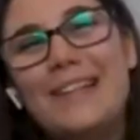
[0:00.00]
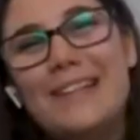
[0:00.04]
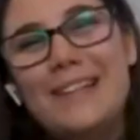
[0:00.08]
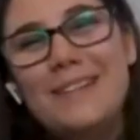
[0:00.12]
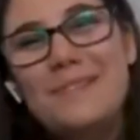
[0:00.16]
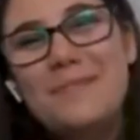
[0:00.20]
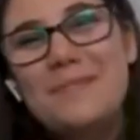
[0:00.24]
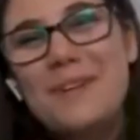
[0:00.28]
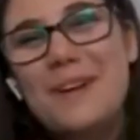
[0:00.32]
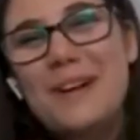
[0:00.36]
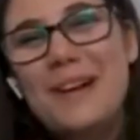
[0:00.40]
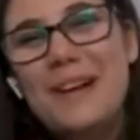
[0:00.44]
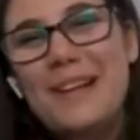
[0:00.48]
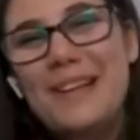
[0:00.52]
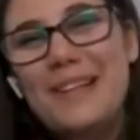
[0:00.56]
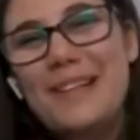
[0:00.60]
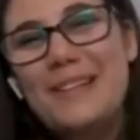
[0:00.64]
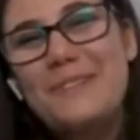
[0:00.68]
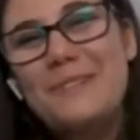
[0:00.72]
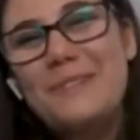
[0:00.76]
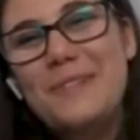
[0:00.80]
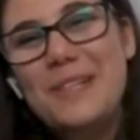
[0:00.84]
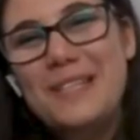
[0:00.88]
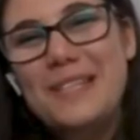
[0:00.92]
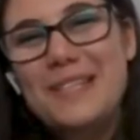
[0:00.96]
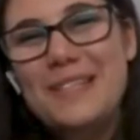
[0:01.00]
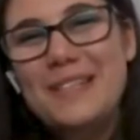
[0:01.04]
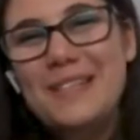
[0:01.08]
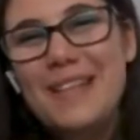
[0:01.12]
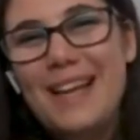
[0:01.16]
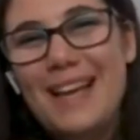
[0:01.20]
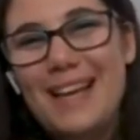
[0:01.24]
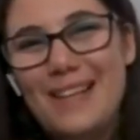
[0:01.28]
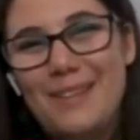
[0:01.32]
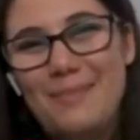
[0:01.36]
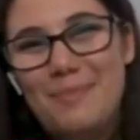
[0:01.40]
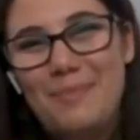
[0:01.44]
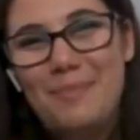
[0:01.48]
Come on, it wasn't
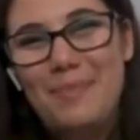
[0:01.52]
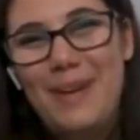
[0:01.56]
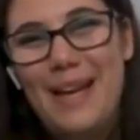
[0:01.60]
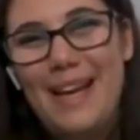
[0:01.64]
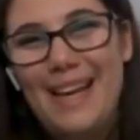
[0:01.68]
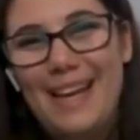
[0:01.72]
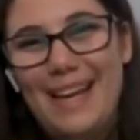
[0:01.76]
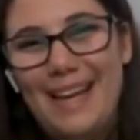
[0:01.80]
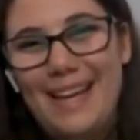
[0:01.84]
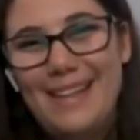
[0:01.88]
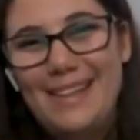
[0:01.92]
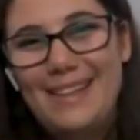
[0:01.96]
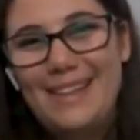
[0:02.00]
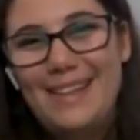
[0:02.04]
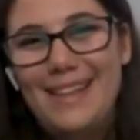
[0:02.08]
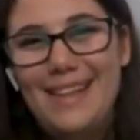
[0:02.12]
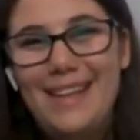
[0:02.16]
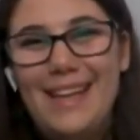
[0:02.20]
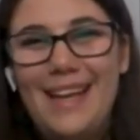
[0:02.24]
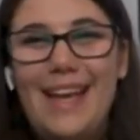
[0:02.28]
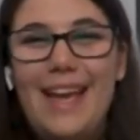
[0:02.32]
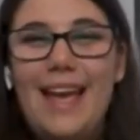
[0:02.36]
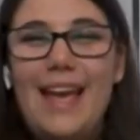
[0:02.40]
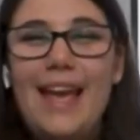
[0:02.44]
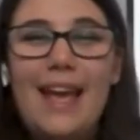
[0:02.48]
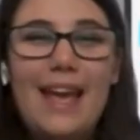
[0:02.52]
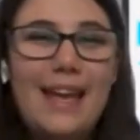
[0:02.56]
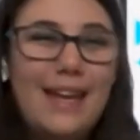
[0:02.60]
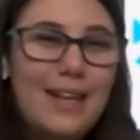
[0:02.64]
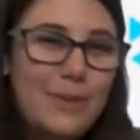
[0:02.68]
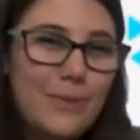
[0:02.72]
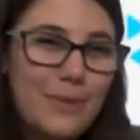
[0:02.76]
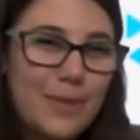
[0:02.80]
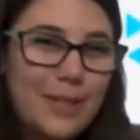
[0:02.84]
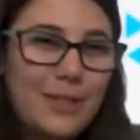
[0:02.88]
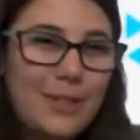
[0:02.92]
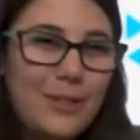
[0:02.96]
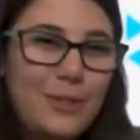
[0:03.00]
that bad.
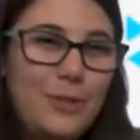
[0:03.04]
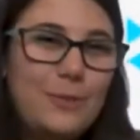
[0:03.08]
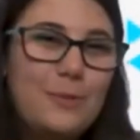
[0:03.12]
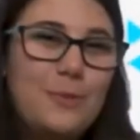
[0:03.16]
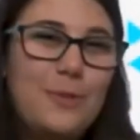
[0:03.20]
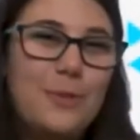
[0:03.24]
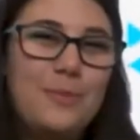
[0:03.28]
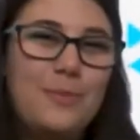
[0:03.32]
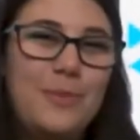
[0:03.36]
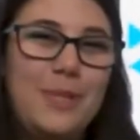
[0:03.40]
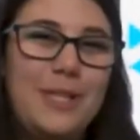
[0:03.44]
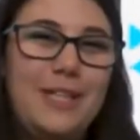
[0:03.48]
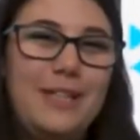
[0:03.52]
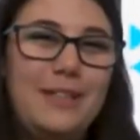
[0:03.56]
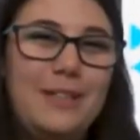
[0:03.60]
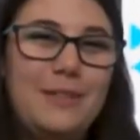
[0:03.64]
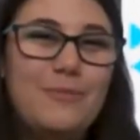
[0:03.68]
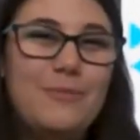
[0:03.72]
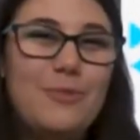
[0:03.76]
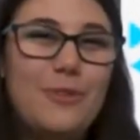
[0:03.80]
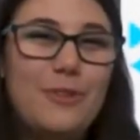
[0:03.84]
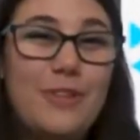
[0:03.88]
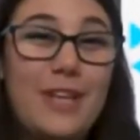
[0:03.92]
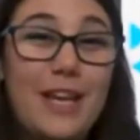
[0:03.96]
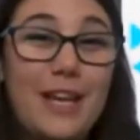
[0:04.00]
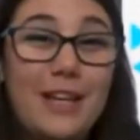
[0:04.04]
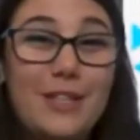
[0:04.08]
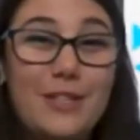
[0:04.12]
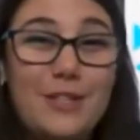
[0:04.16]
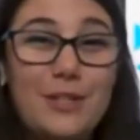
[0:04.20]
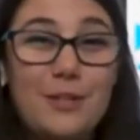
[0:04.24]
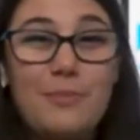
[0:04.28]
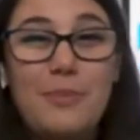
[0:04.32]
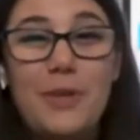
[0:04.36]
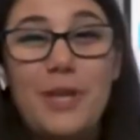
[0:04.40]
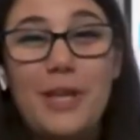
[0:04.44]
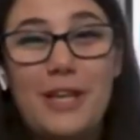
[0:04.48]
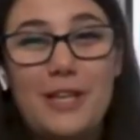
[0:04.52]
Anyway, you won't be needing
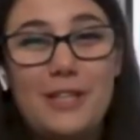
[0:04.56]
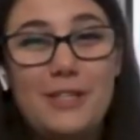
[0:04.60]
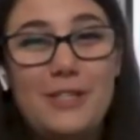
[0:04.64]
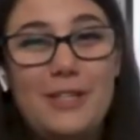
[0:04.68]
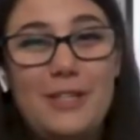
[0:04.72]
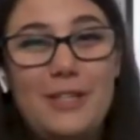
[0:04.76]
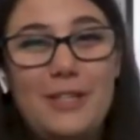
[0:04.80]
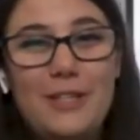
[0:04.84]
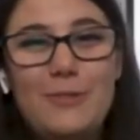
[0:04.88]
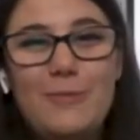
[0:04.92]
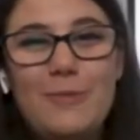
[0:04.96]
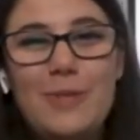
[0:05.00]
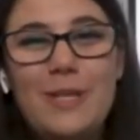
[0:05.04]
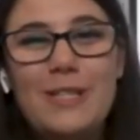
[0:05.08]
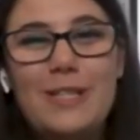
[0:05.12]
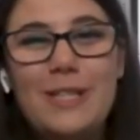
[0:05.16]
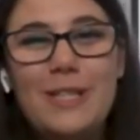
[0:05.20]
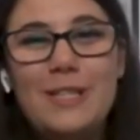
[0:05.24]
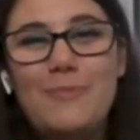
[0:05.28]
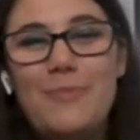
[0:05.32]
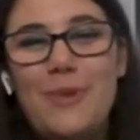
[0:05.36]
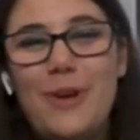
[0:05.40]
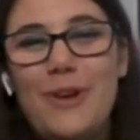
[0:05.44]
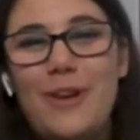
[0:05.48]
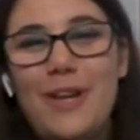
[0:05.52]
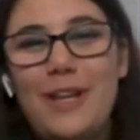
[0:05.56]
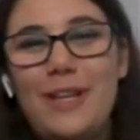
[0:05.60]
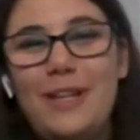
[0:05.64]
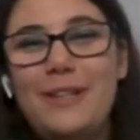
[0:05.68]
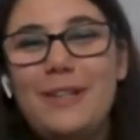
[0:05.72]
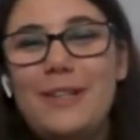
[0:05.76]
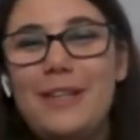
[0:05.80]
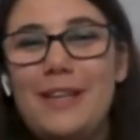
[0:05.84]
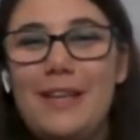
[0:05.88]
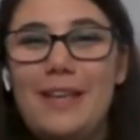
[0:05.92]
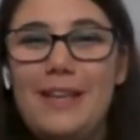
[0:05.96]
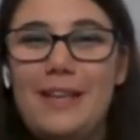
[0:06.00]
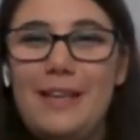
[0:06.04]
protection because this week's
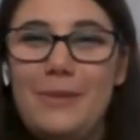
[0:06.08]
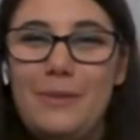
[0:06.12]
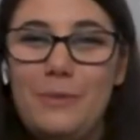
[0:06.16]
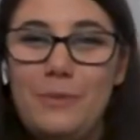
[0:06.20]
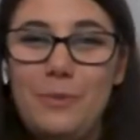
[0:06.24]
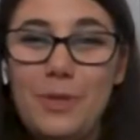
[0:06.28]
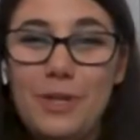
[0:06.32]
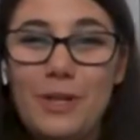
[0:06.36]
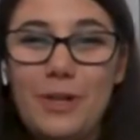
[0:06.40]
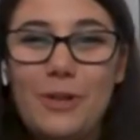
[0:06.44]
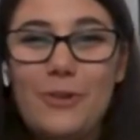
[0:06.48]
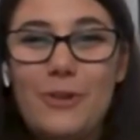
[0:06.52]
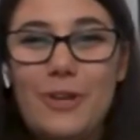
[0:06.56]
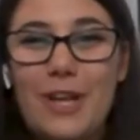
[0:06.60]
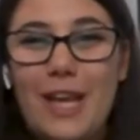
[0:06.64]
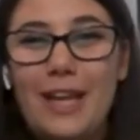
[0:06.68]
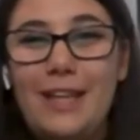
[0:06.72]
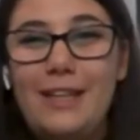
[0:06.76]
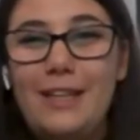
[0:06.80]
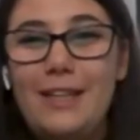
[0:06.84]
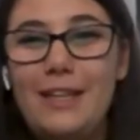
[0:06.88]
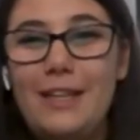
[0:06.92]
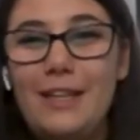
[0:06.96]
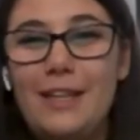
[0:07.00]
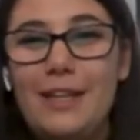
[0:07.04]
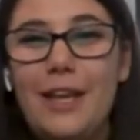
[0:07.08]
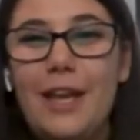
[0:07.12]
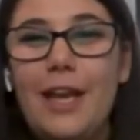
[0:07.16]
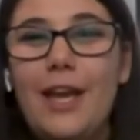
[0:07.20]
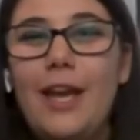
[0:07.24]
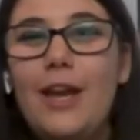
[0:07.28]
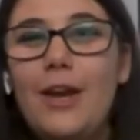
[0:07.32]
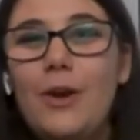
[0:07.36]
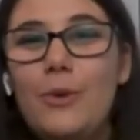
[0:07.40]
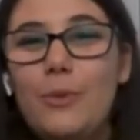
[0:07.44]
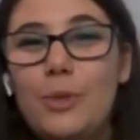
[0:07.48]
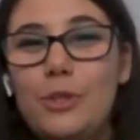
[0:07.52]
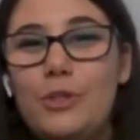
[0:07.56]
experiment, we're connecting
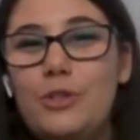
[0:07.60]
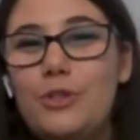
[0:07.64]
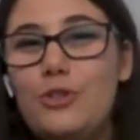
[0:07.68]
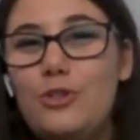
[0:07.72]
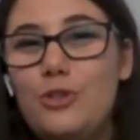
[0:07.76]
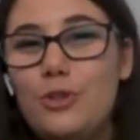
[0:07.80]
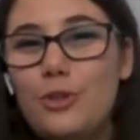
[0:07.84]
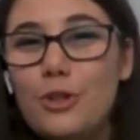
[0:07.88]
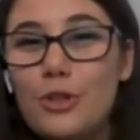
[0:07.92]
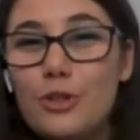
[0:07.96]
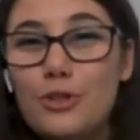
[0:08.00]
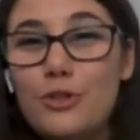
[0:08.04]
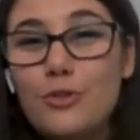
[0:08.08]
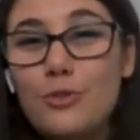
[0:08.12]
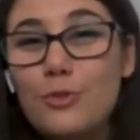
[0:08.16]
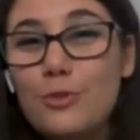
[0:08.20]
with George